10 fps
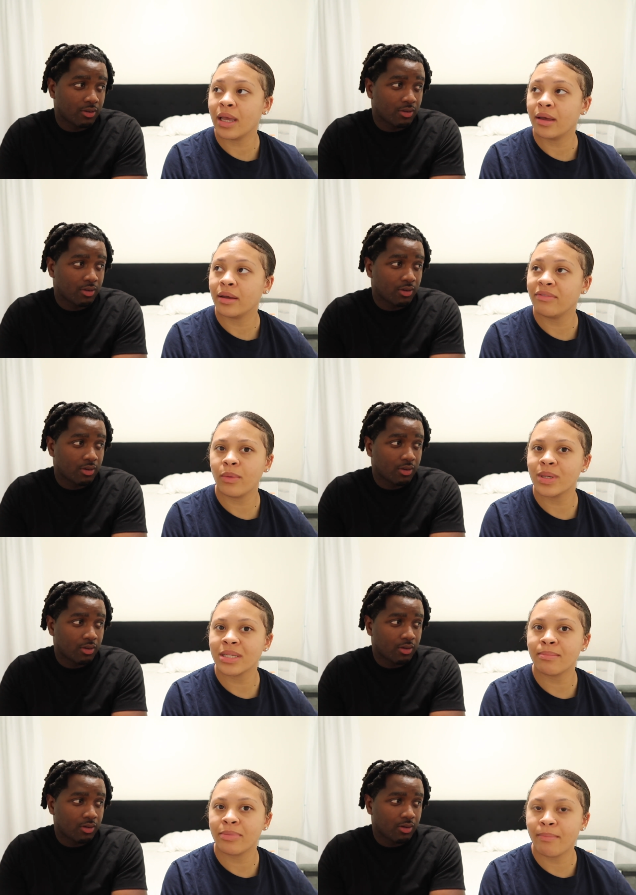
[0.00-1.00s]
Speaker 1: yeah. If it
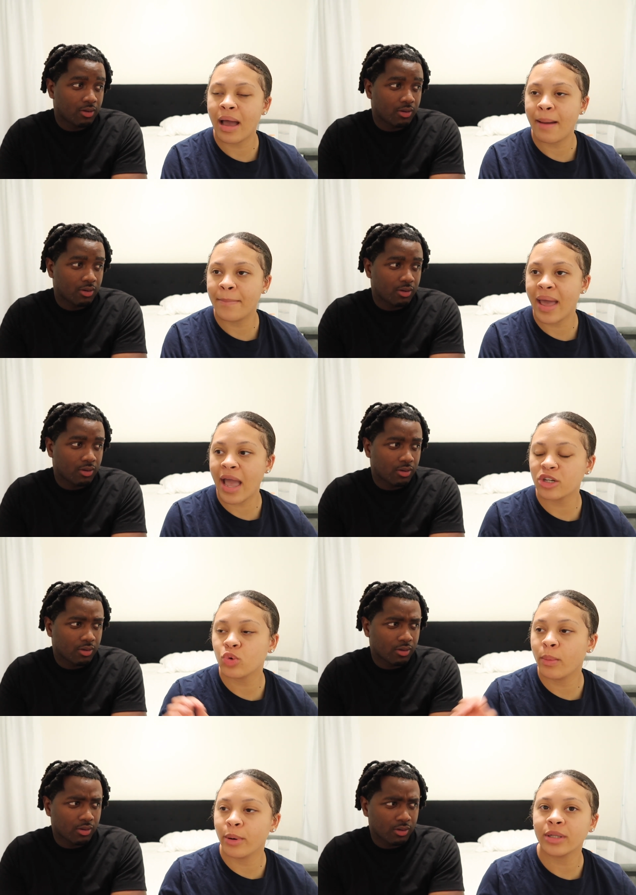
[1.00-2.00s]
wasn't my
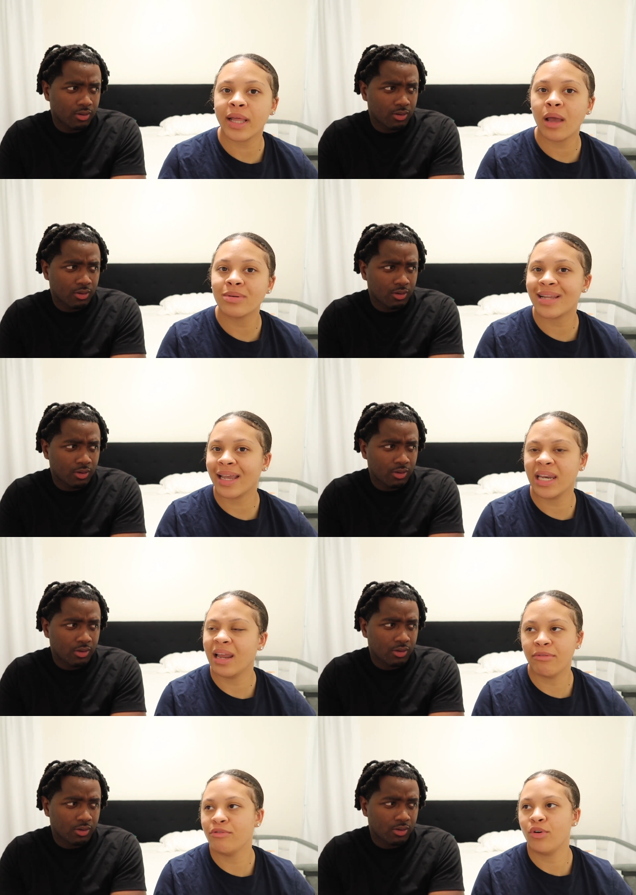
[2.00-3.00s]
actual birthday, it was like
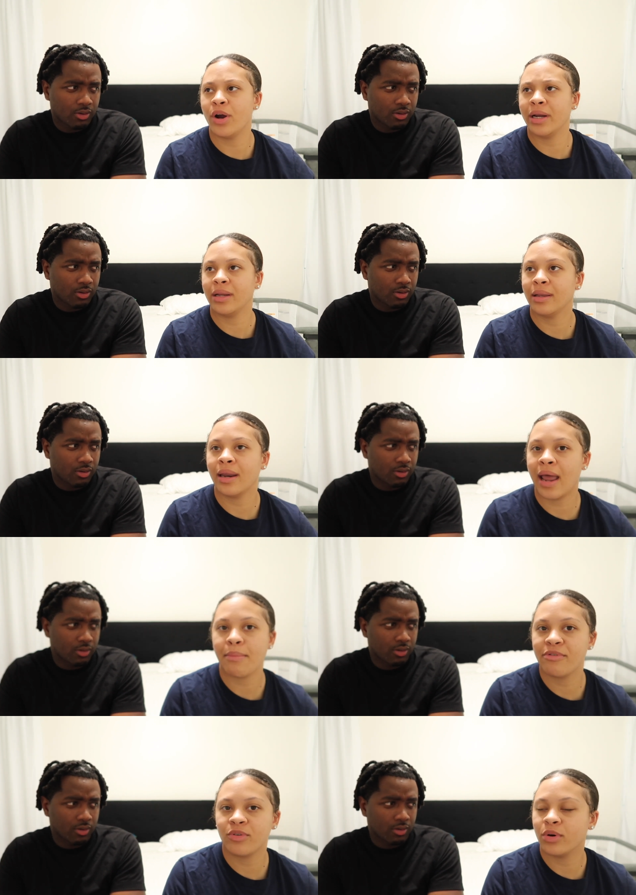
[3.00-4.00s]
eleven forty the
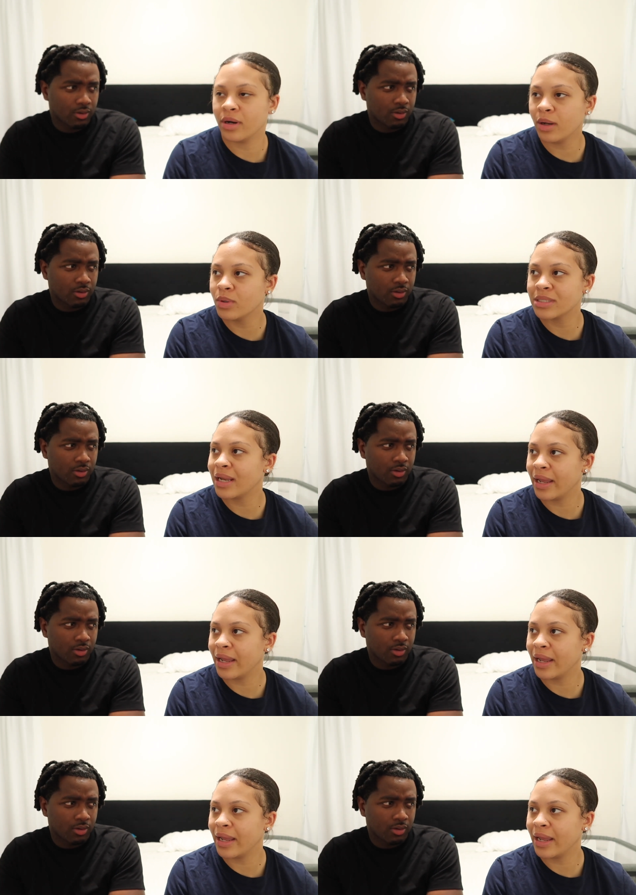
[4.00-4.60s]
night before. It was